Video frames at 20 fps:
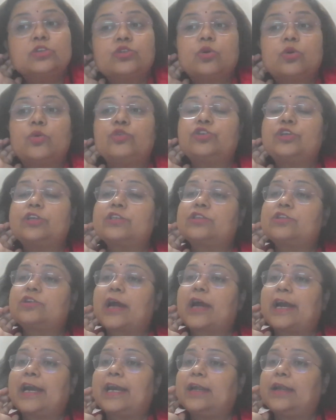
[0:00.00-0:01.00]
So just
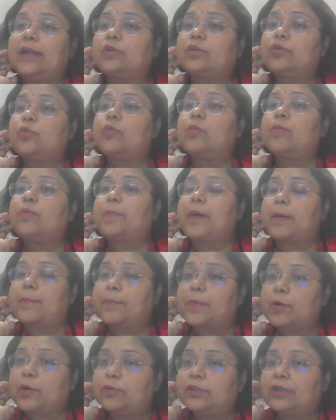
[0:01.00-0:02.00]
try to
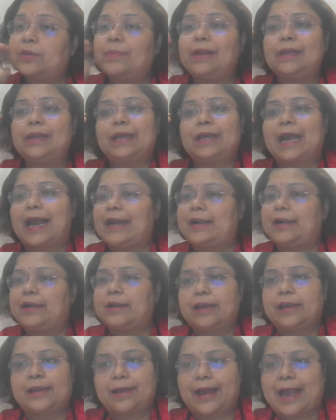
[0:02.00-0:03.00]
pump out the milk and
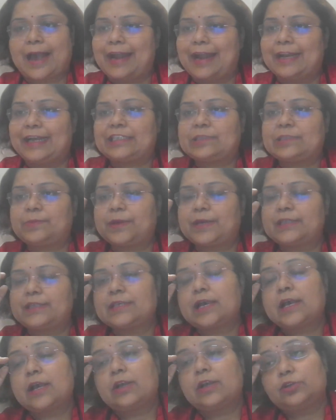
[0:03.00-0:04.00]
hand
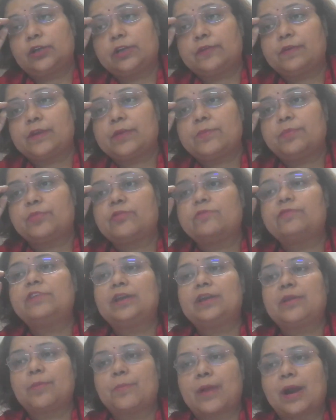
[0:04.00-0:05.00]
express. So it will improve
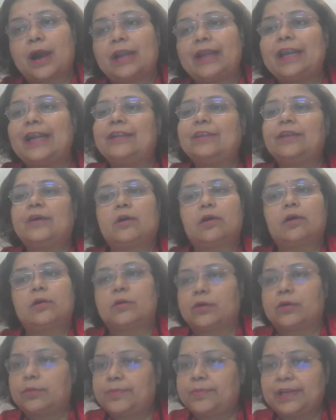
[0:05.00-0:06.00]
the demand and
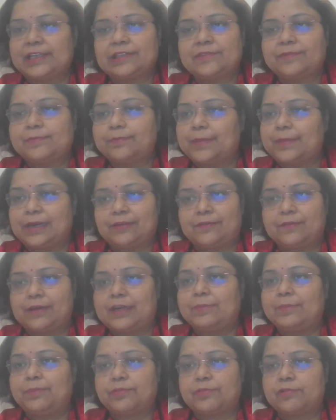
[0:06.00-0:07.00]
the breast milk
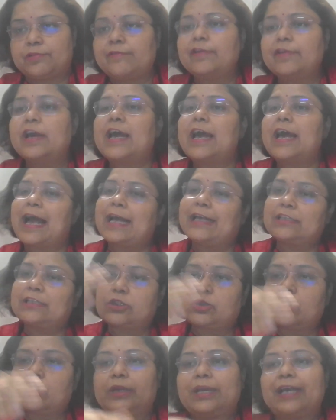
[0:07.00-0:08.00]
will improve. And
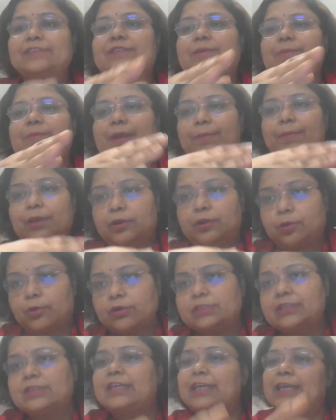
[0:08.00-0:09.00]
slowly as the baby
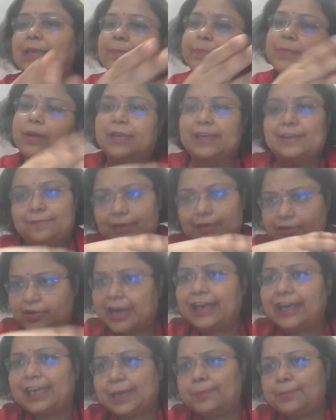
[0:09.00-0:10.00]
grows, keep
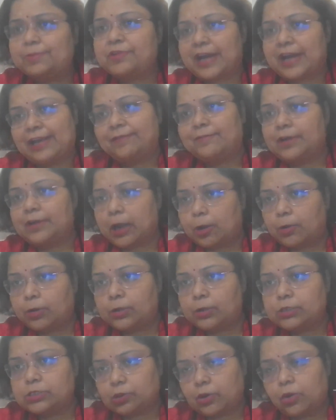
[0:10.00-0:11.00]
trying
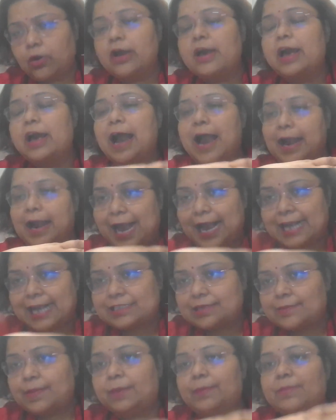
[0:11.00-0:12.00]
now also. And
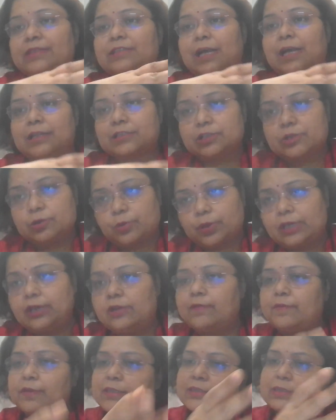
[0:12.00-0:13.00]
as the baby starts growing,
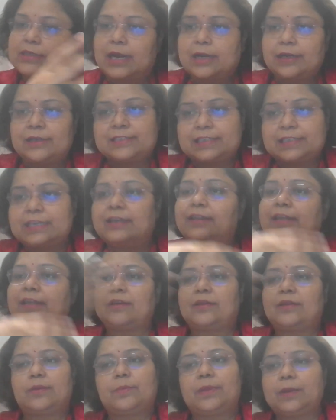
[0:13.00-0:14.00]
you will start seeing
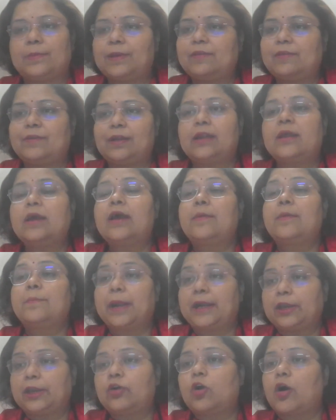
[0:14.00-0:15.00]
that the baby will
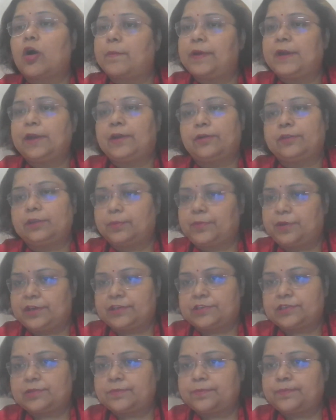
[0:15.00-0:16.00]
better cooperate on the
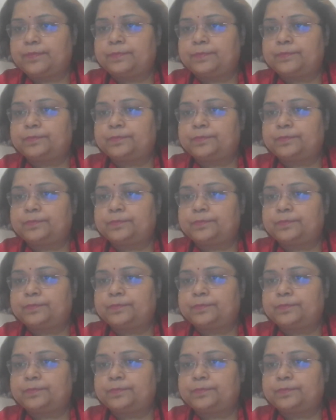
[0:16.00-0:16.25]
breast.